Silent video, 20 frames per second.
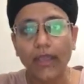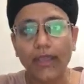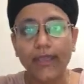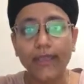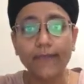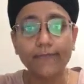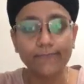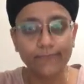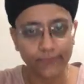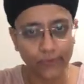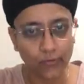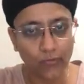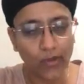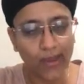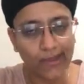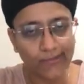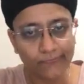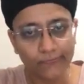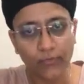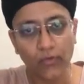if you
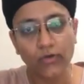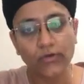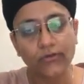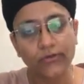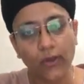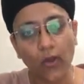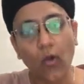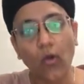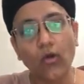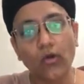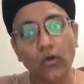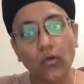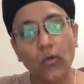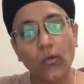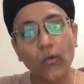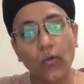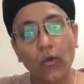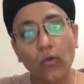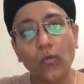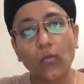have booked your
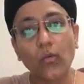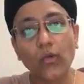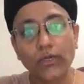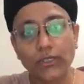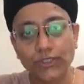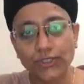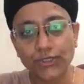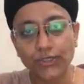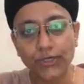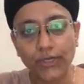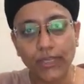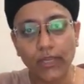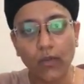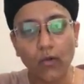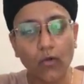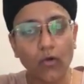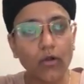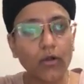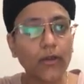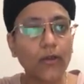onward journey
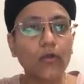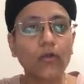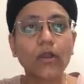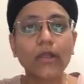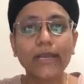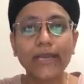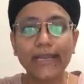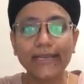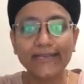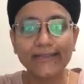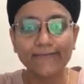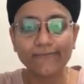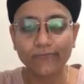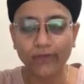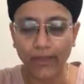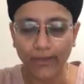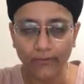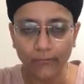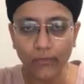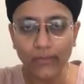or your connecting
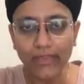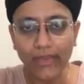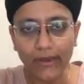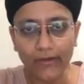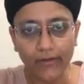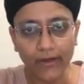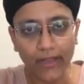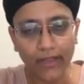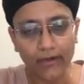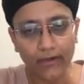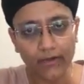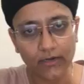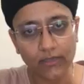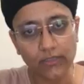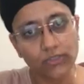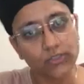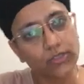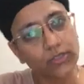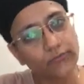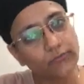flight with Air Canada.
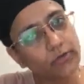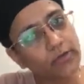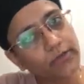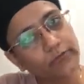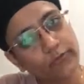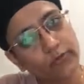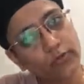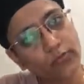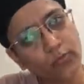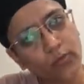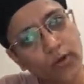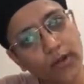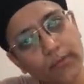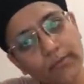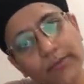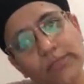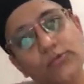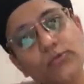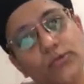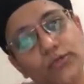So they would give you the boarding
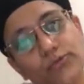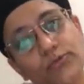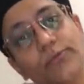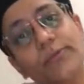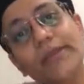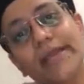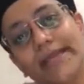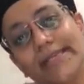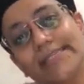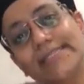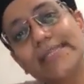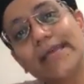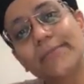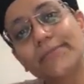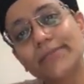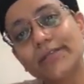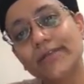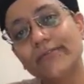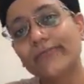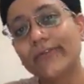pass, which will be
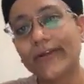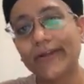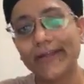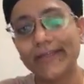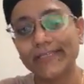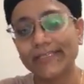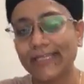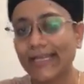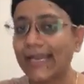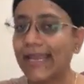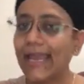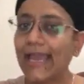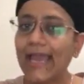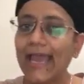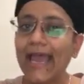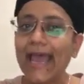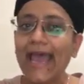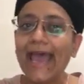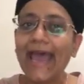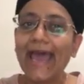accepted very easily
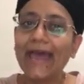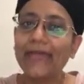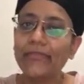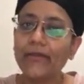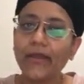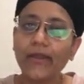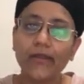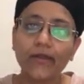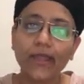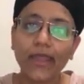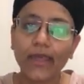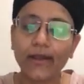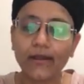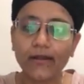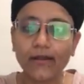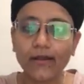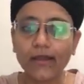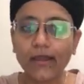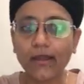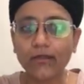at the Air
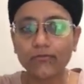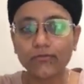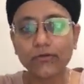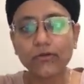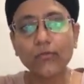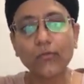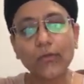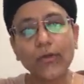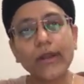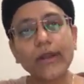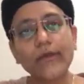Canada counter,